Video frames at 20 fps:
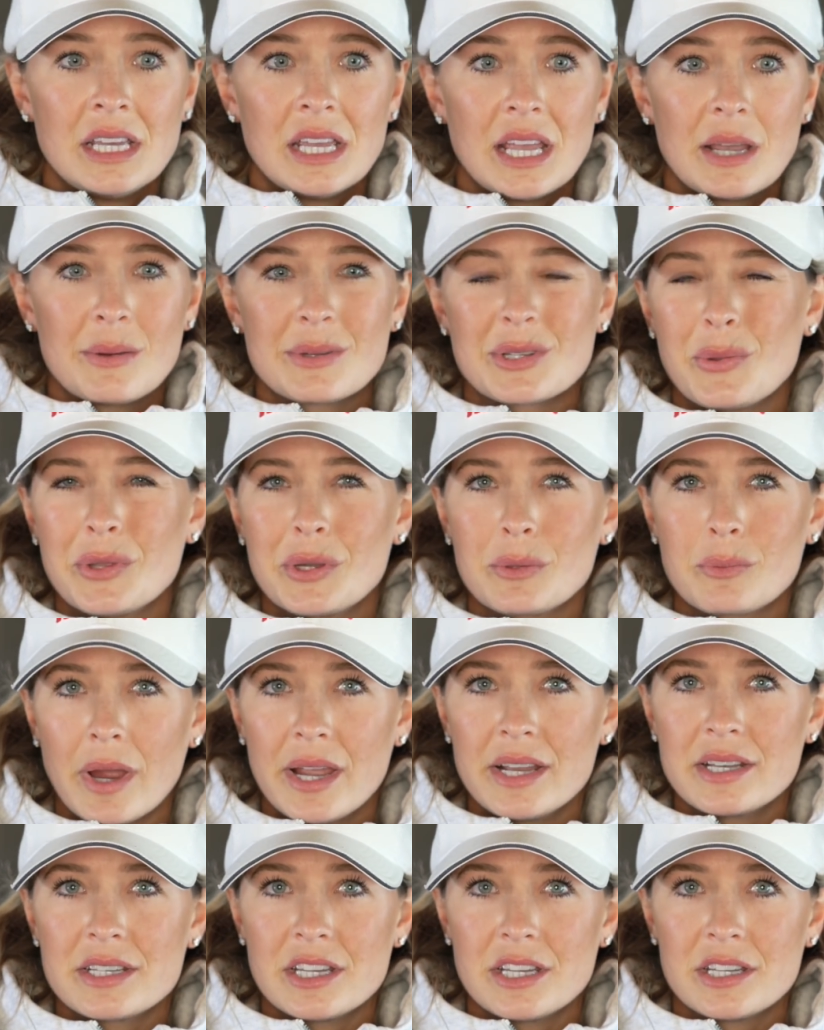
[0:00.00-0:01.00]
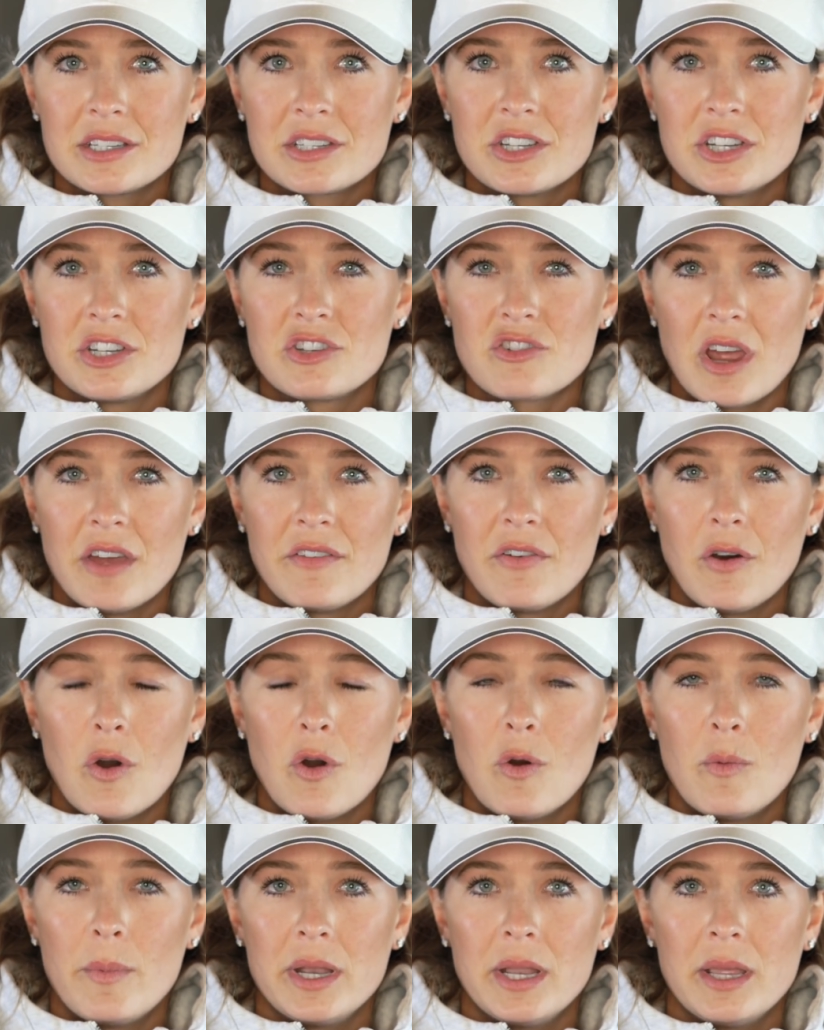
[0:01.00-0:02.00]
it was only right to drive
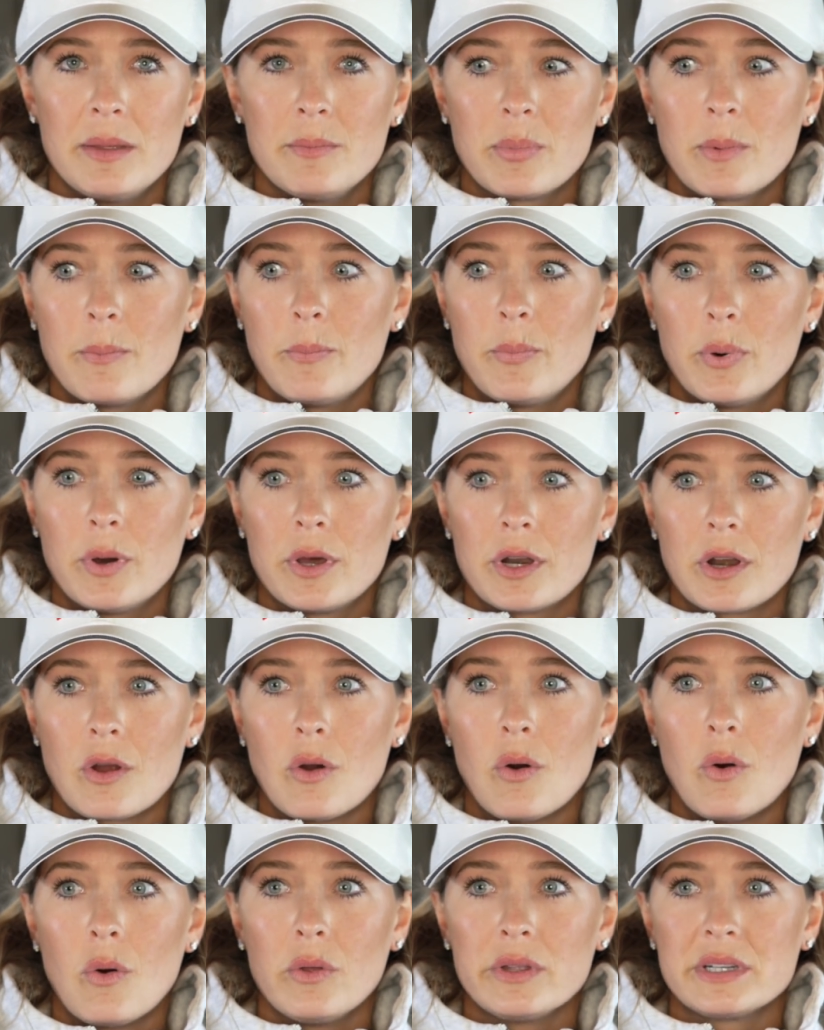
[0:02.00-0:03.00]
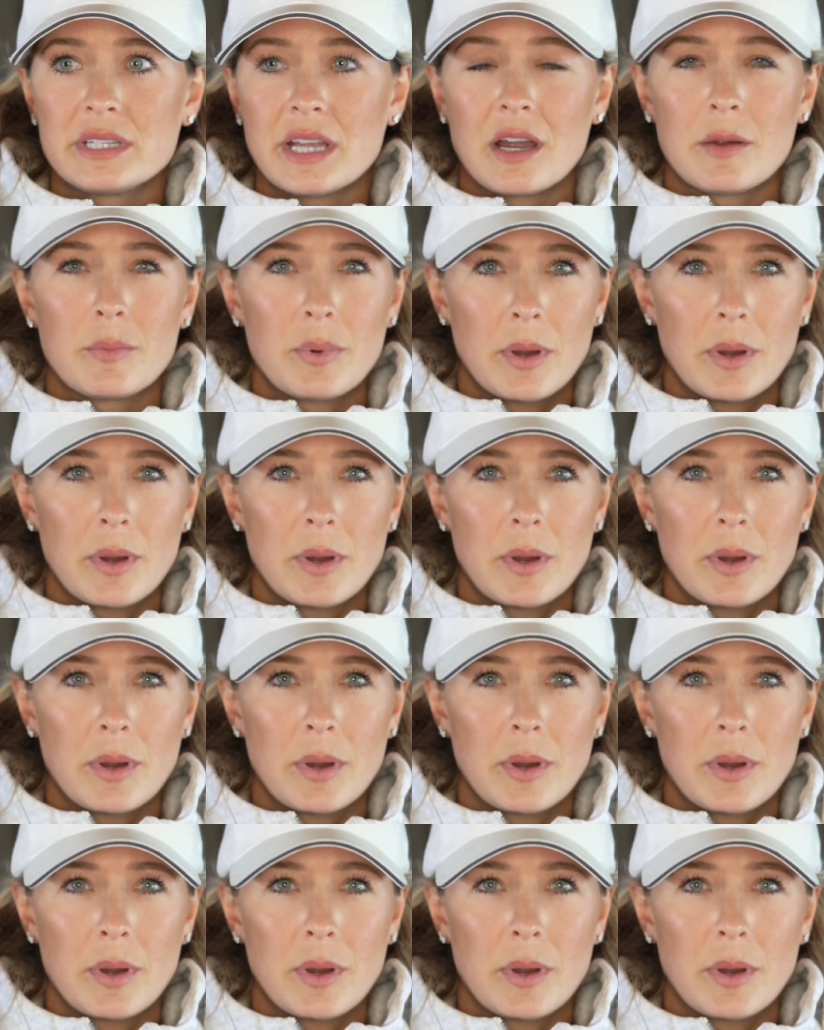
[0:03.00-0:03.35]
home and put our whole entire